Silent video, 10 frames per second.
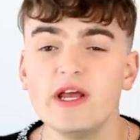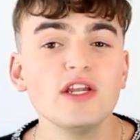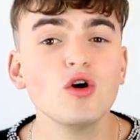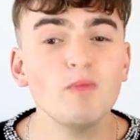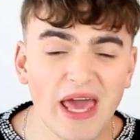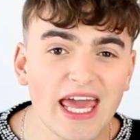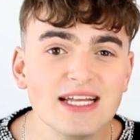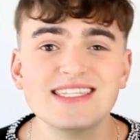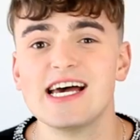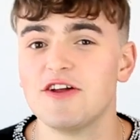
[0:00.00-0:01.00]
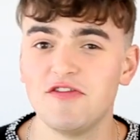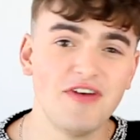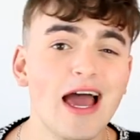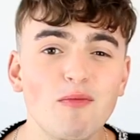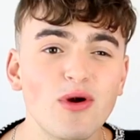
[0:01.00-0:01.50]
window panes out of
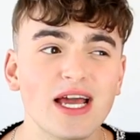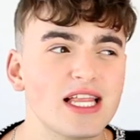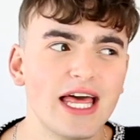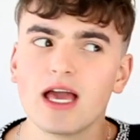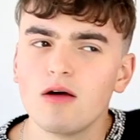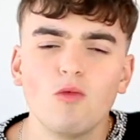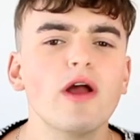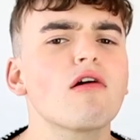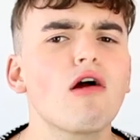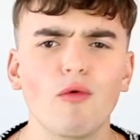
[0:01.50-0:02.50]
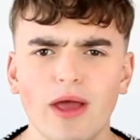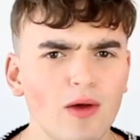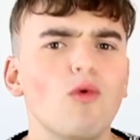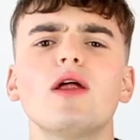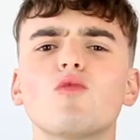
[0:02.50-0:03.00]
fabric. Like where are
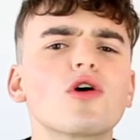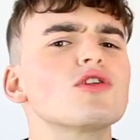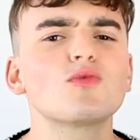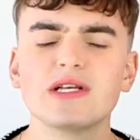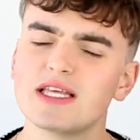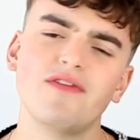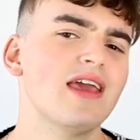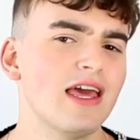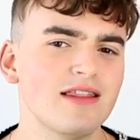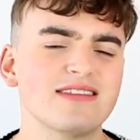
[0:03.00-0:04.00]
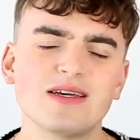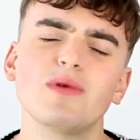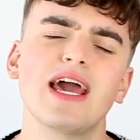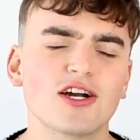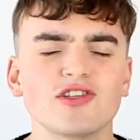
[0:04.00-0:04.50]
we? What world are we living in that
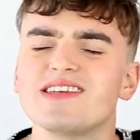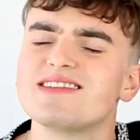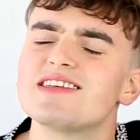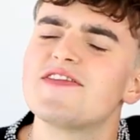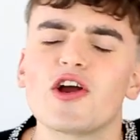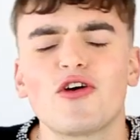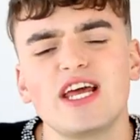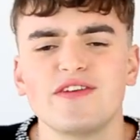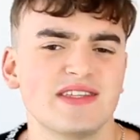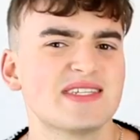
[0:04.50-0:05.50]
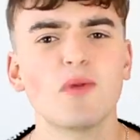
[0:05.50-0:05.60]
somebody actually is this creative and